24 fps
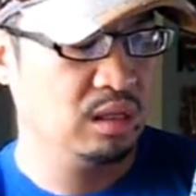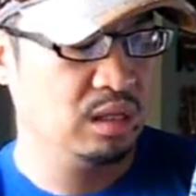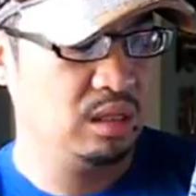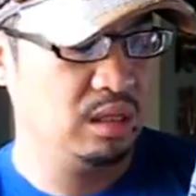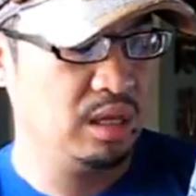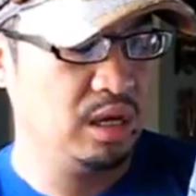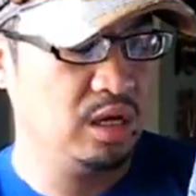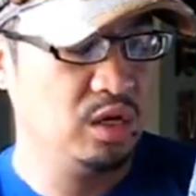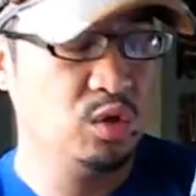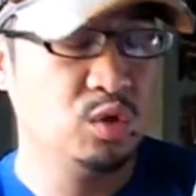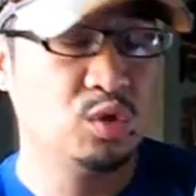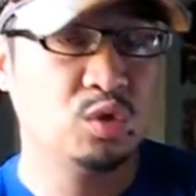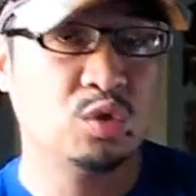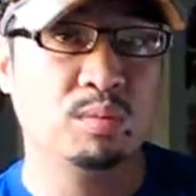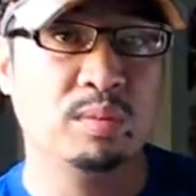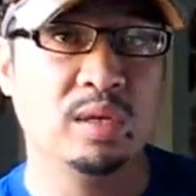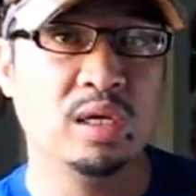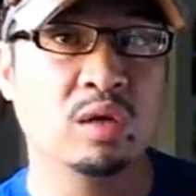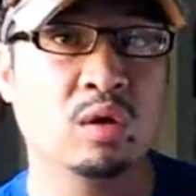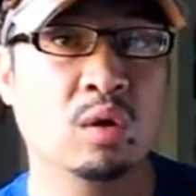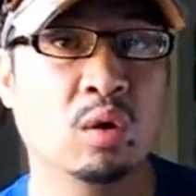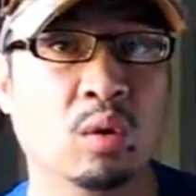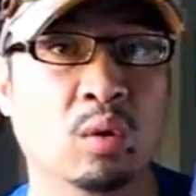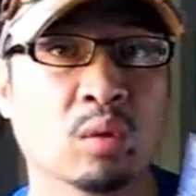They used to be
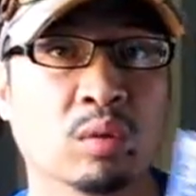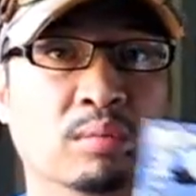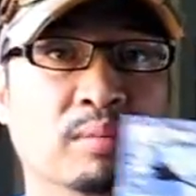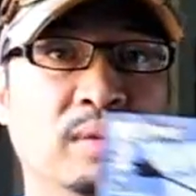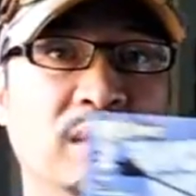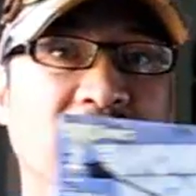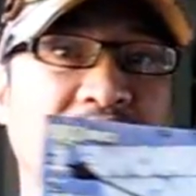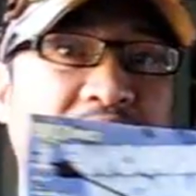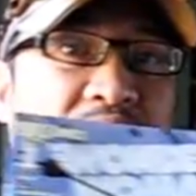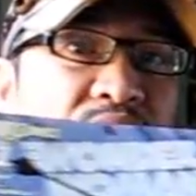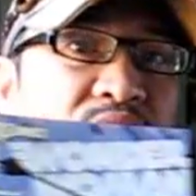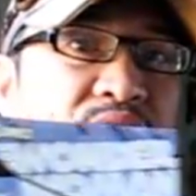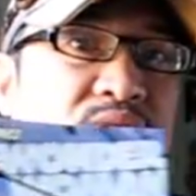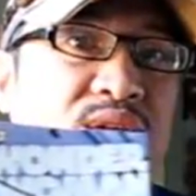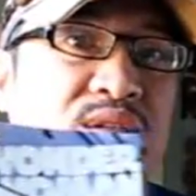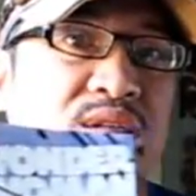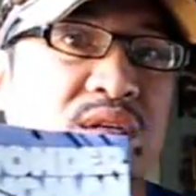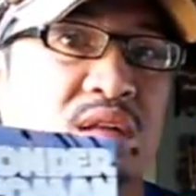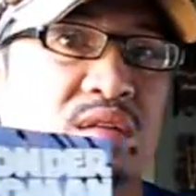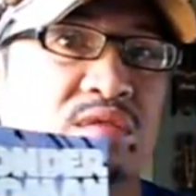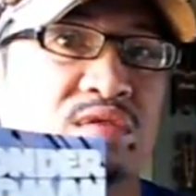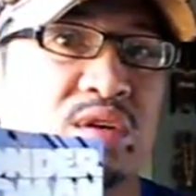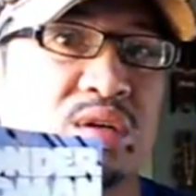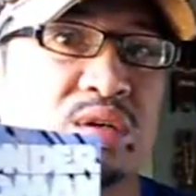gold, but now they're
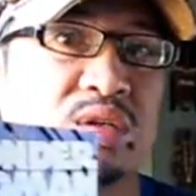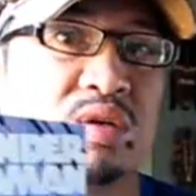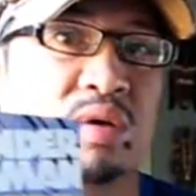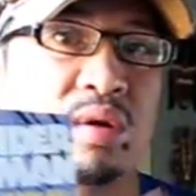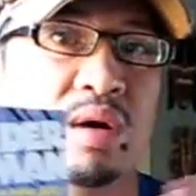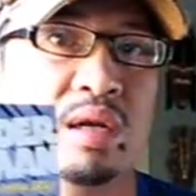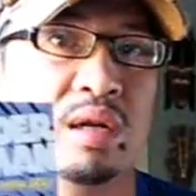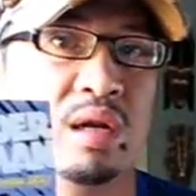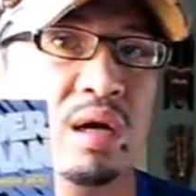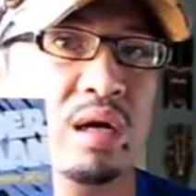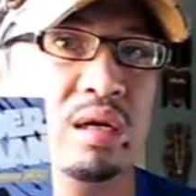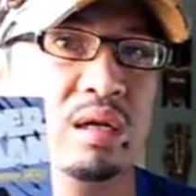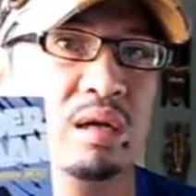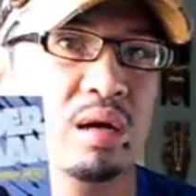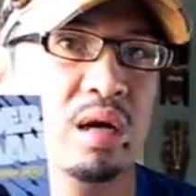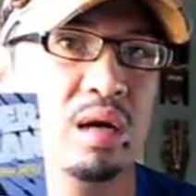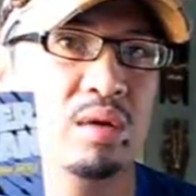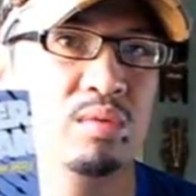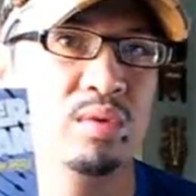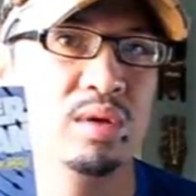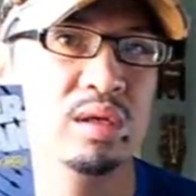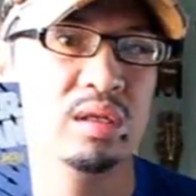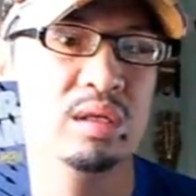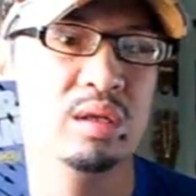silver, so I
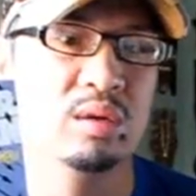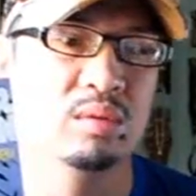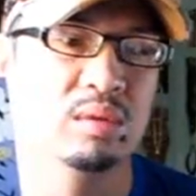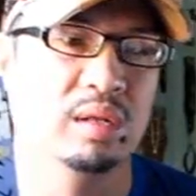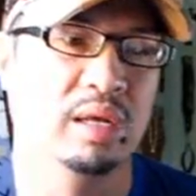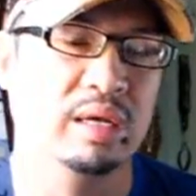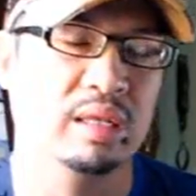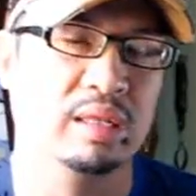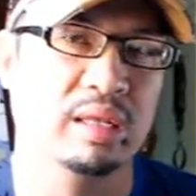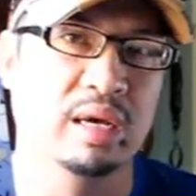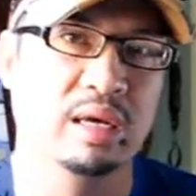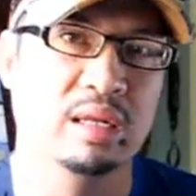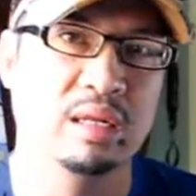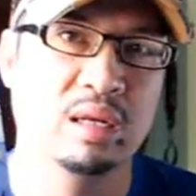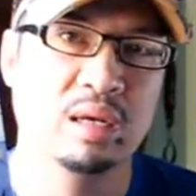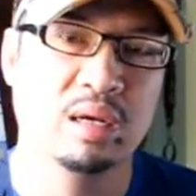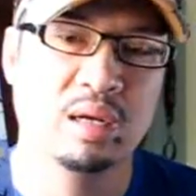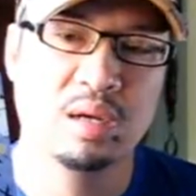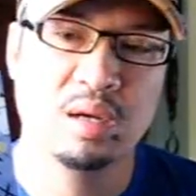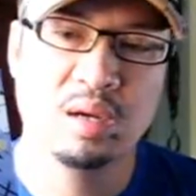really don't like that.